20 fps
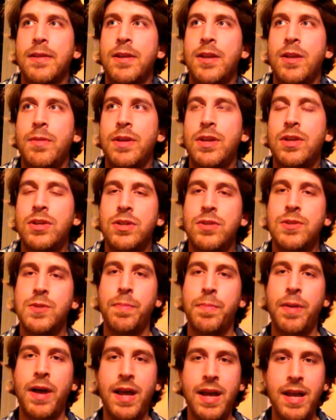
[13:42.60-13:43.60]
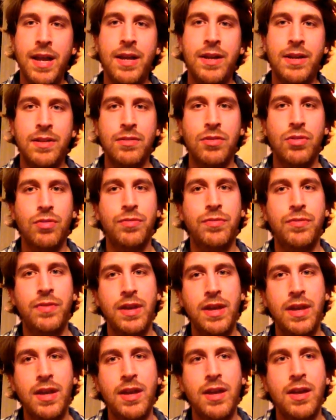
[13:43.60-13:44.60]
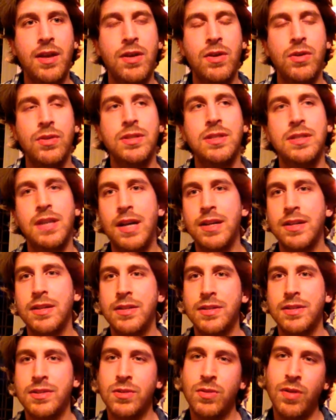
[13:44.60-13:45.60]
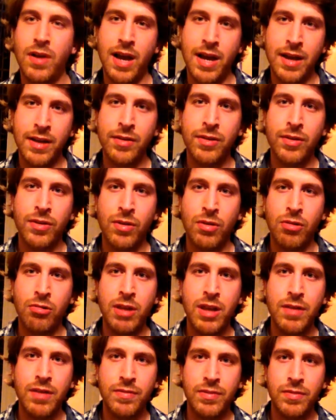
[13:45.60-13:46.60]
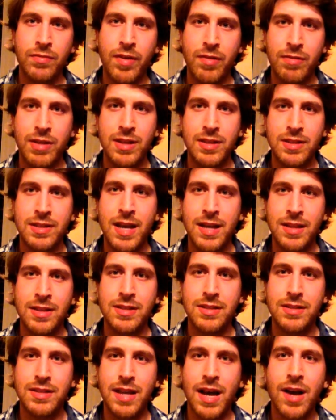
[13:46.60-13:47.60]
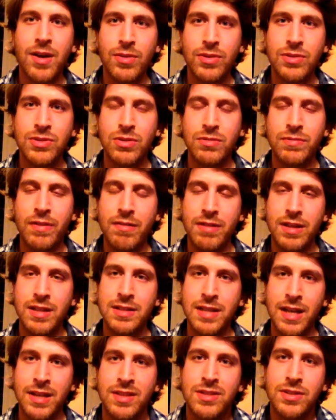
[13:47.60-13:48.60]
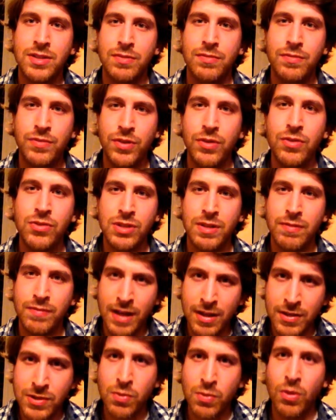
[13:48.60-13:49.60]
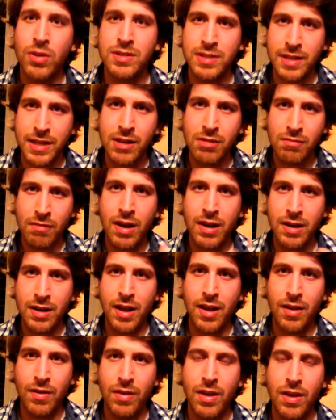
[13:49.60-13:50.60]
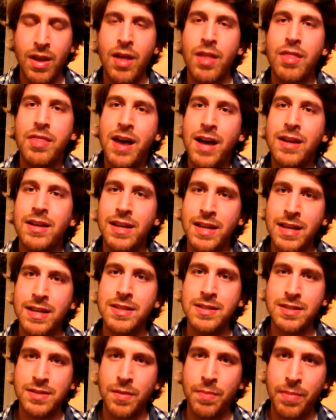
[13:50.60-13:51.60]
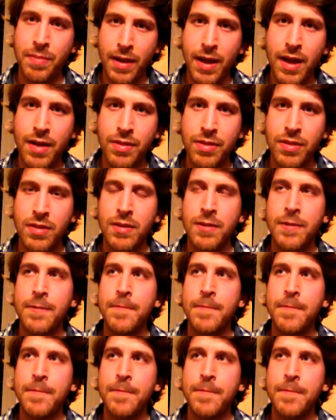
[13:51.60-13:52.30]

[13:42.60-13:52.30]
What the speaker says: you know, includes pain or fear or sadness or anger or even very intense doubt or very intense confusion, if that's what's here right now, that is the path.